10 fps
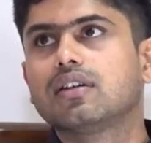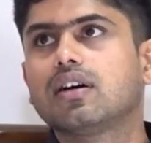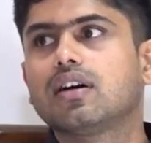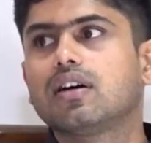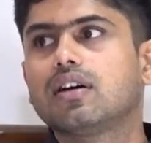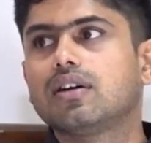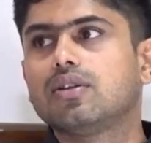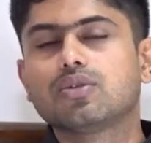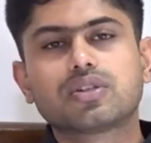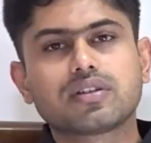
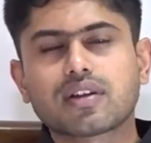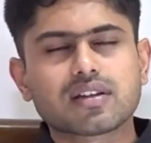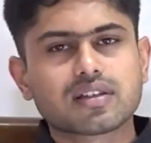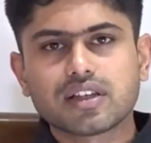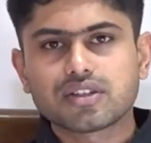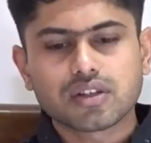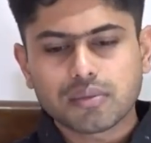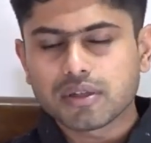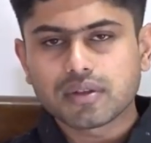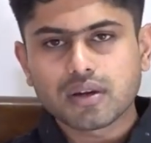Lucid Translation. I
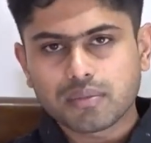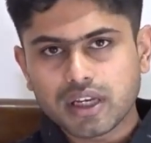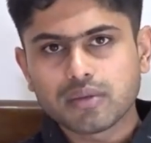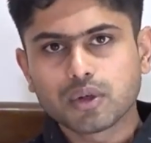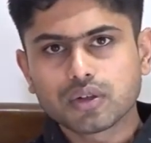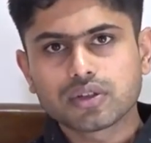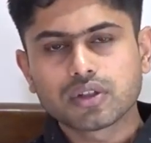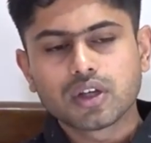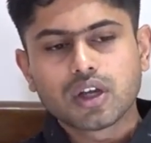mean, there are many books.